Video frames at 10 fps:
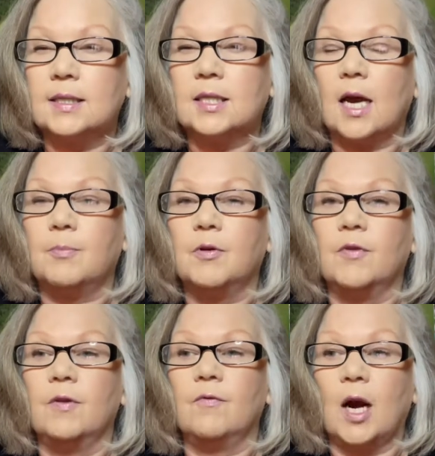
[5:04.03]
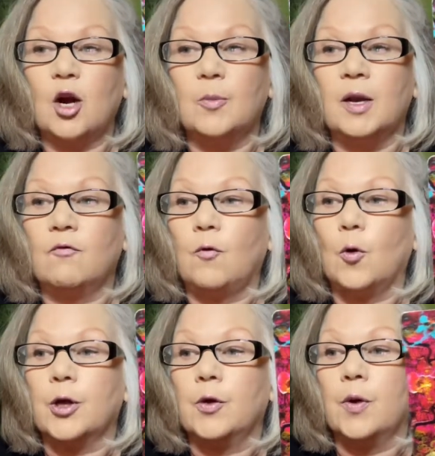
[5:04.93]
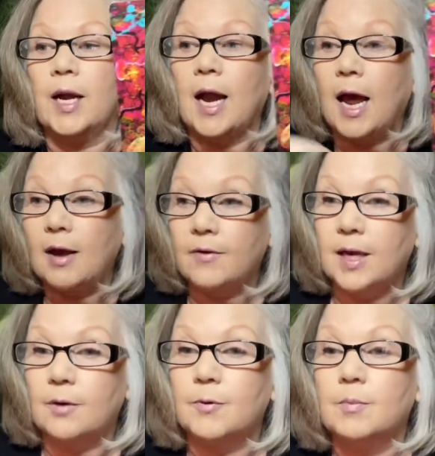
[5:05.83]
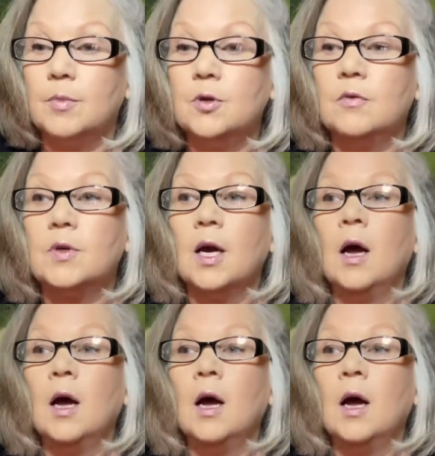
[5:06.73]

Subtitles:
type of environment for you and having it removed,